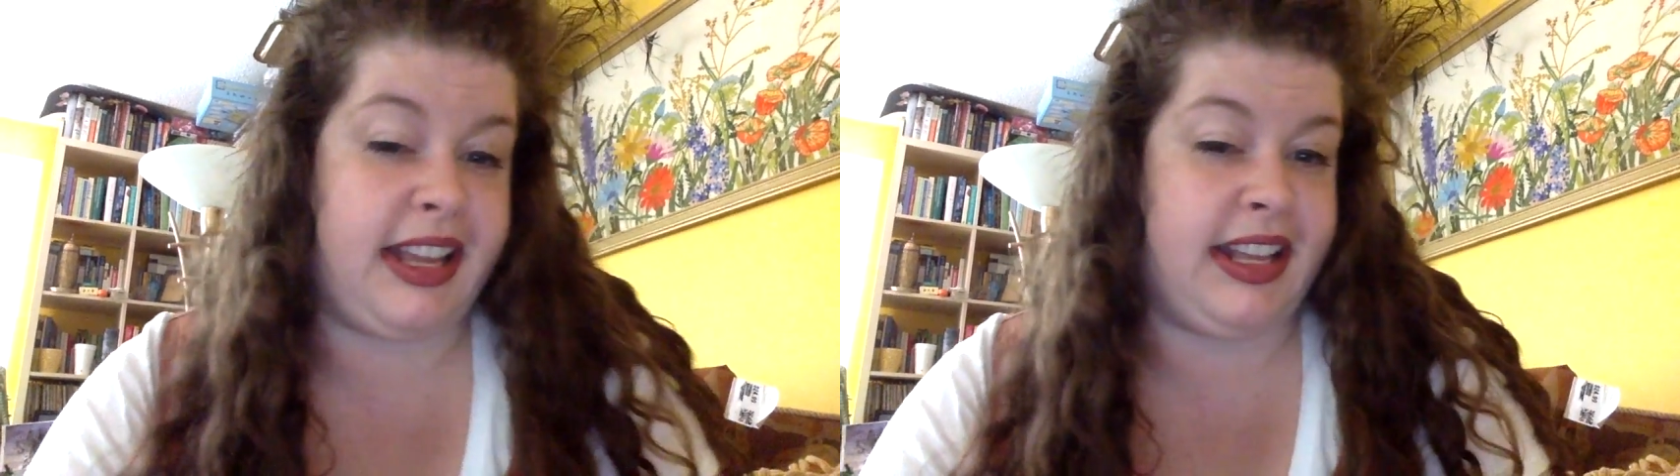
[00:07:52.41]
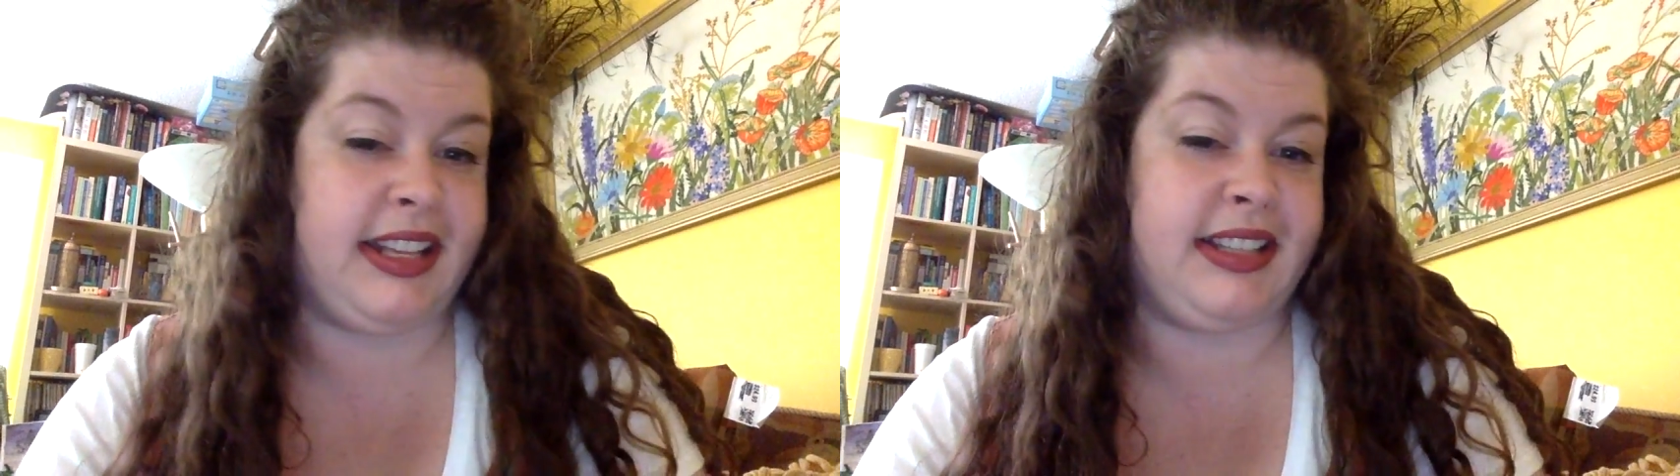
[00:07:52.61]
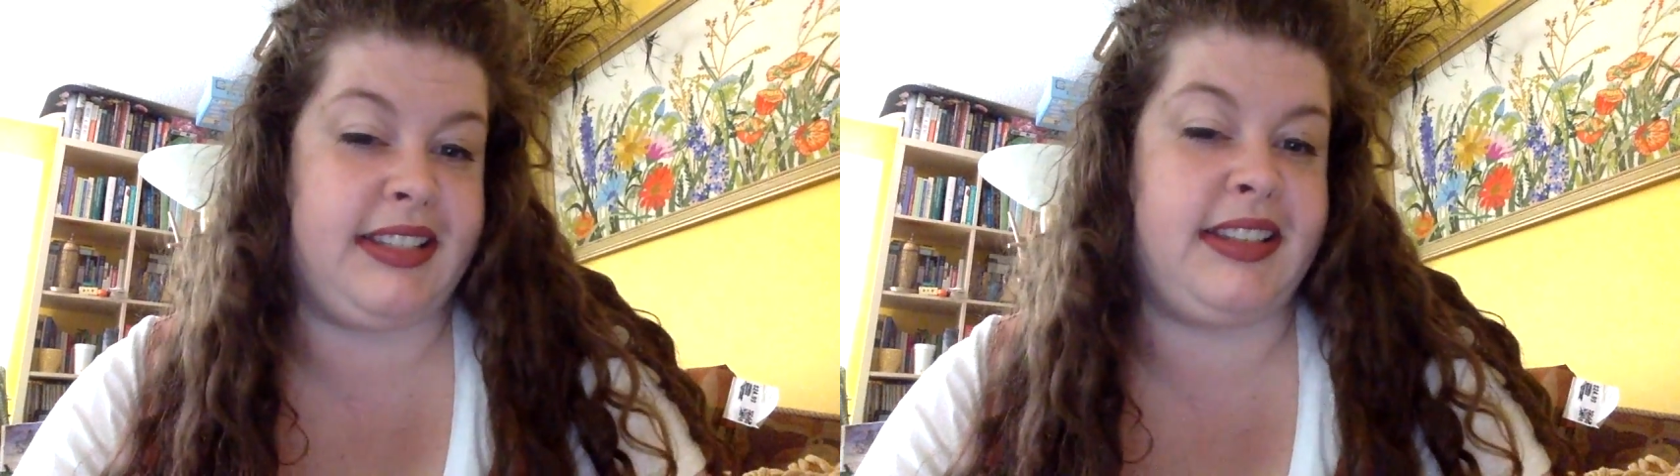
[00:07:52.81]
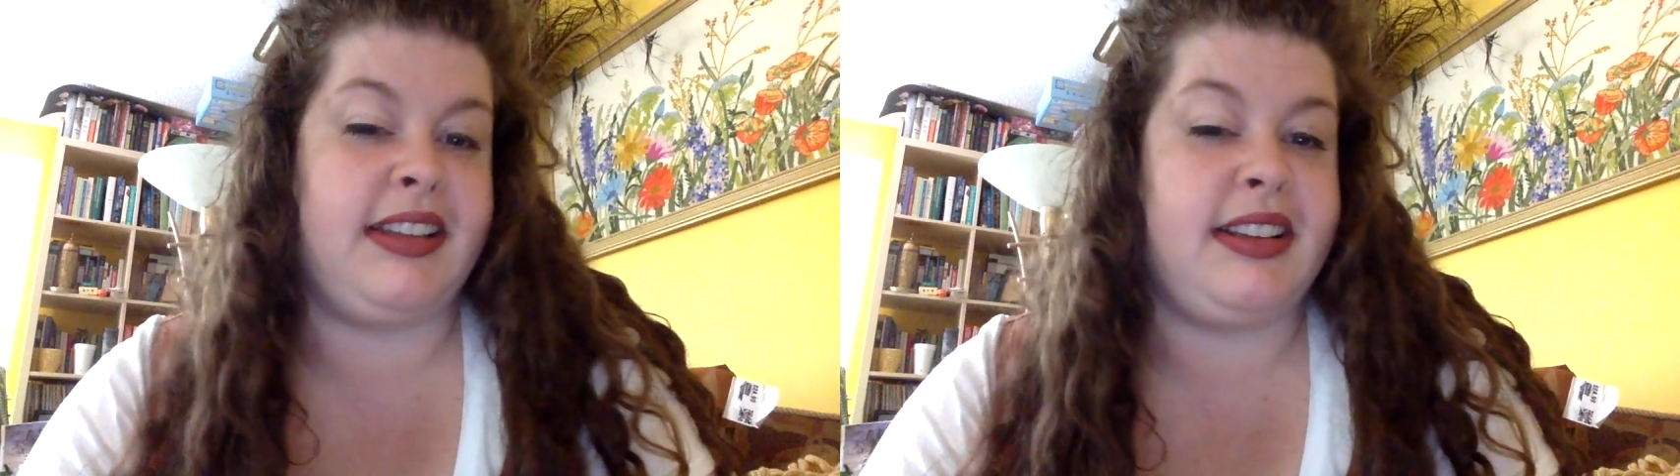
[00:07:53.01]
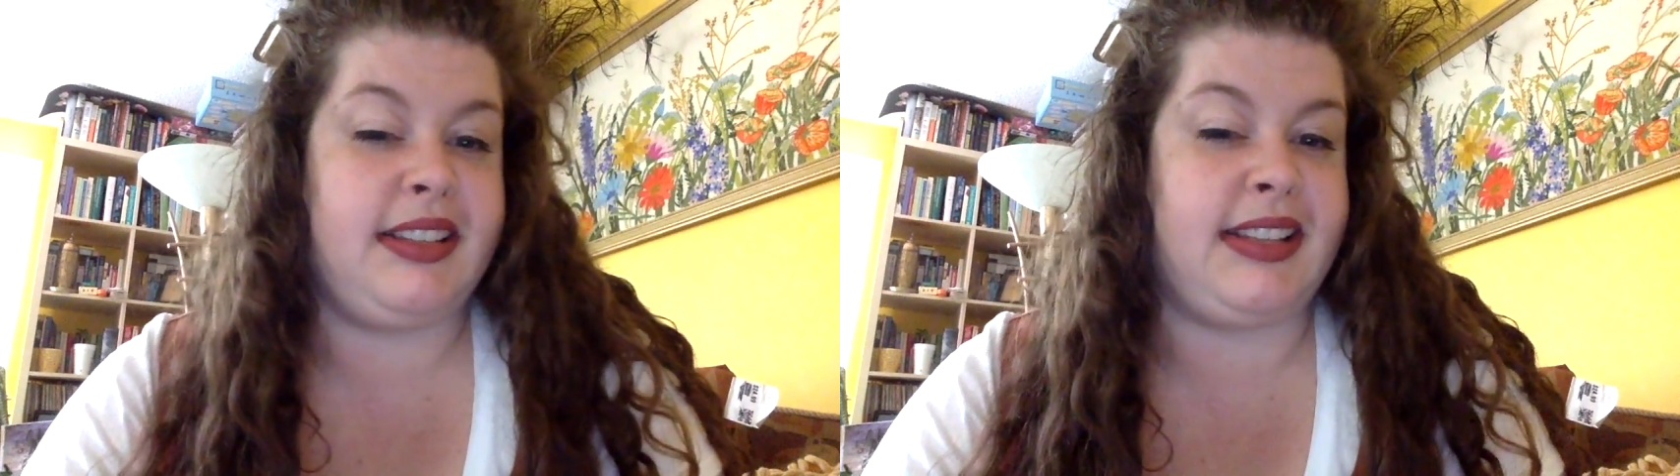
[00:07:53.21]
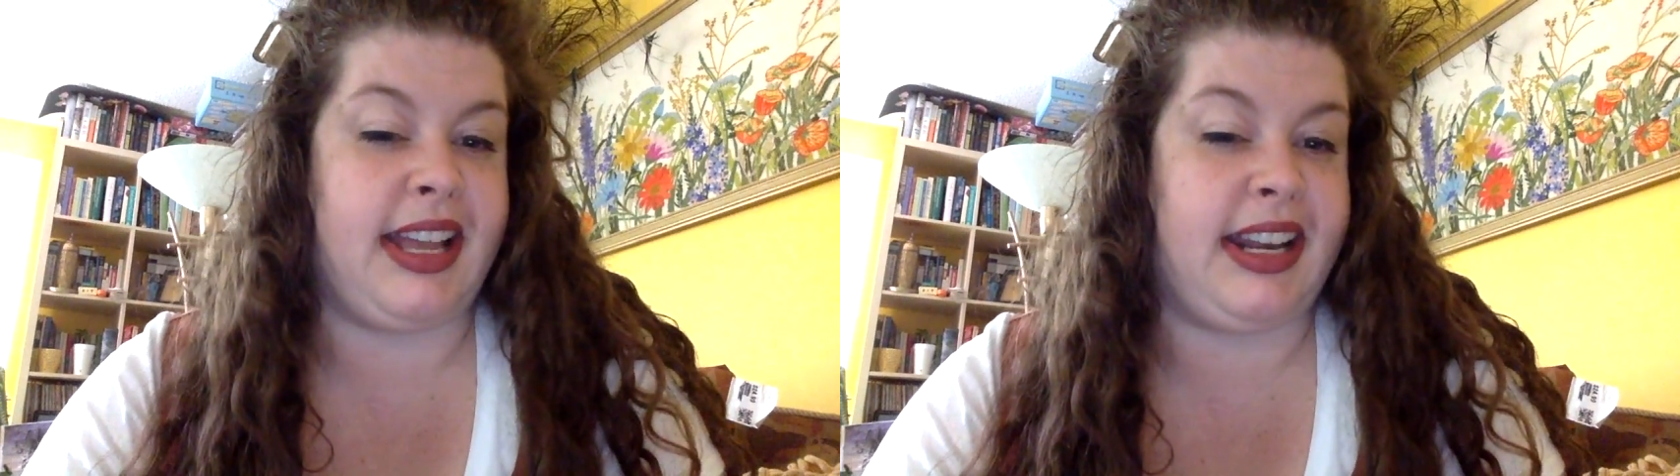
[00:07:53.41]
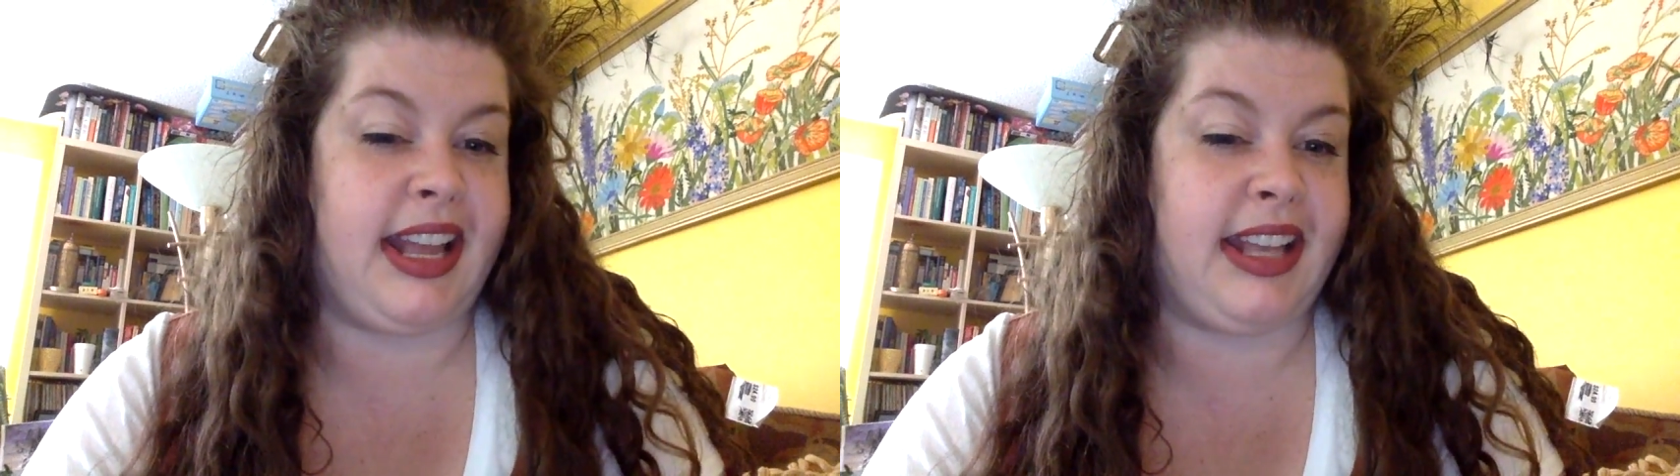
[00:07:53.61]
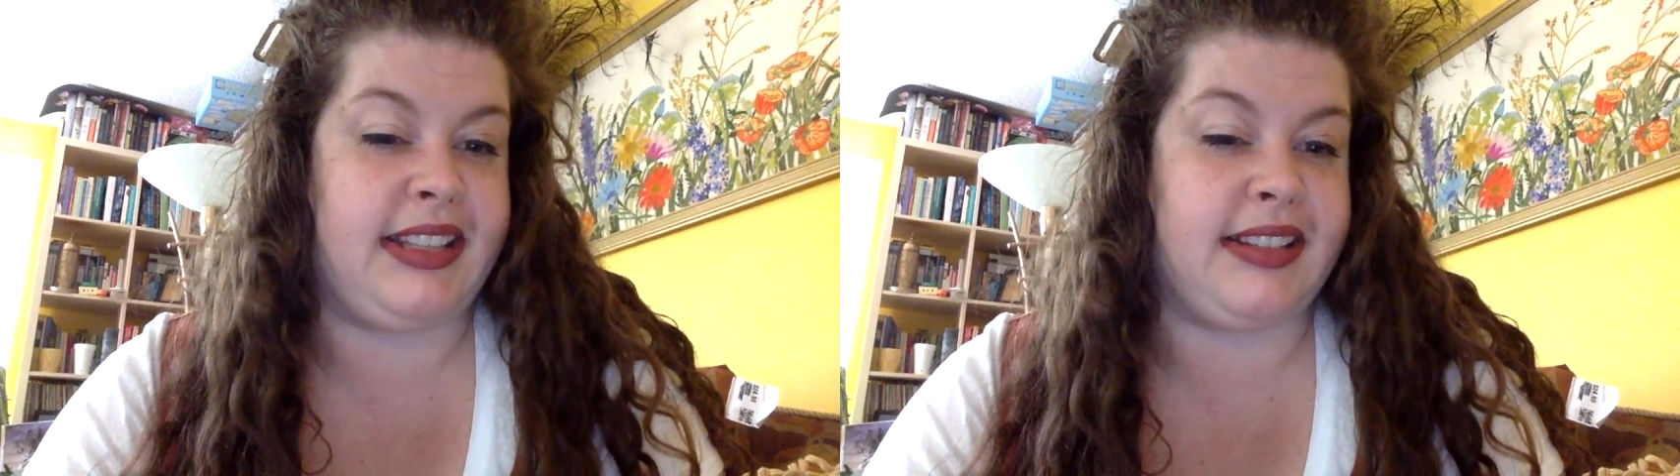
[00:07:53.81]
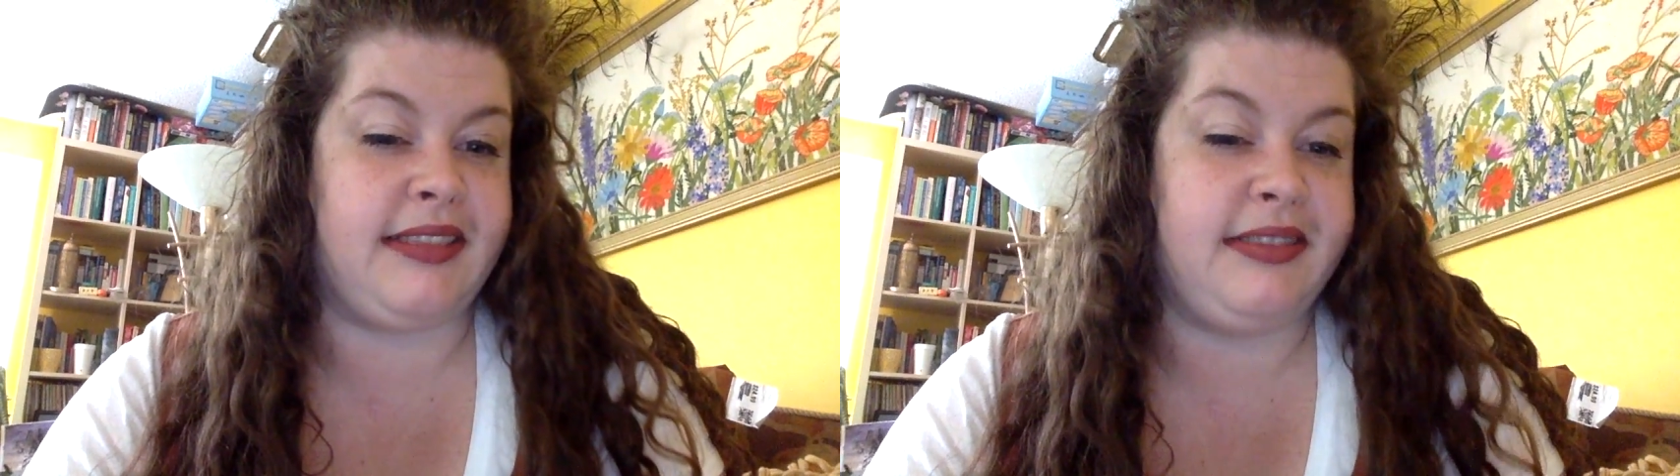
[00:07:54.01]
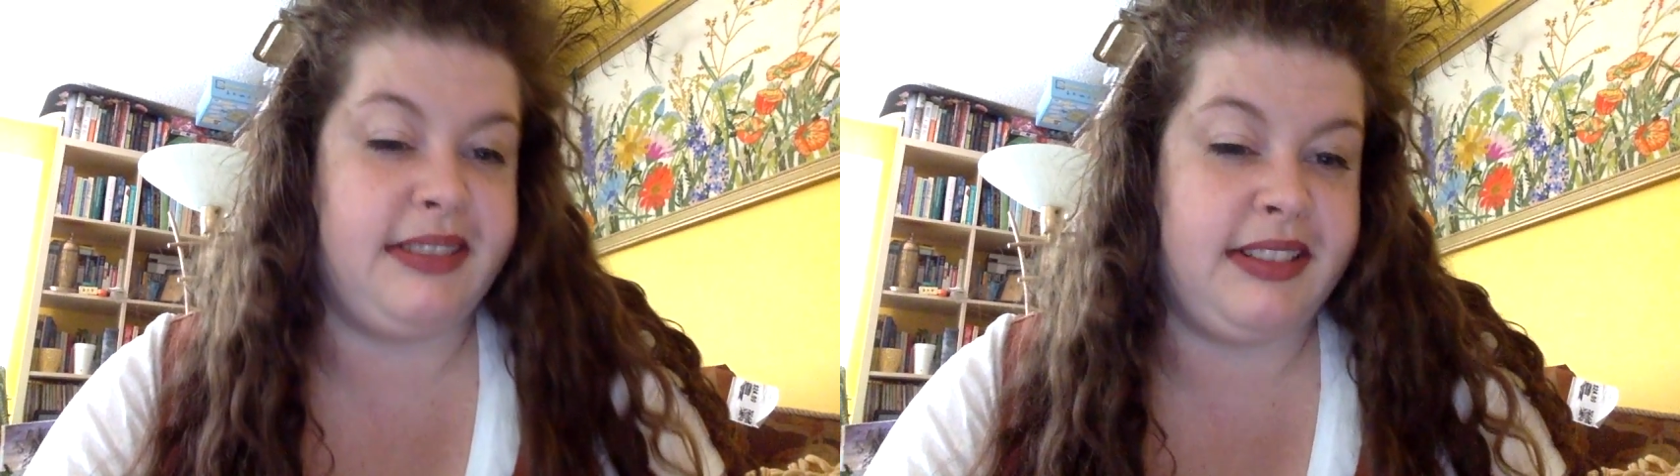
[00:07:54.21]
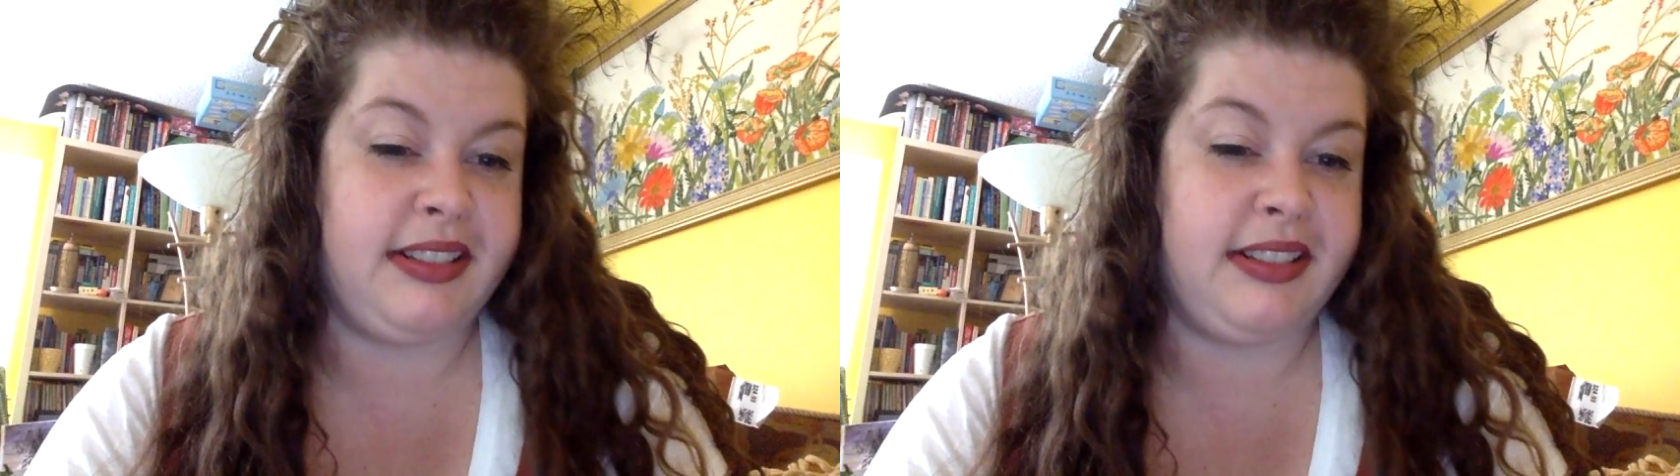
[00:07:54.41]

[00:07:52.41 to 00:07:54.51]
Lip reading: is, said Hazel.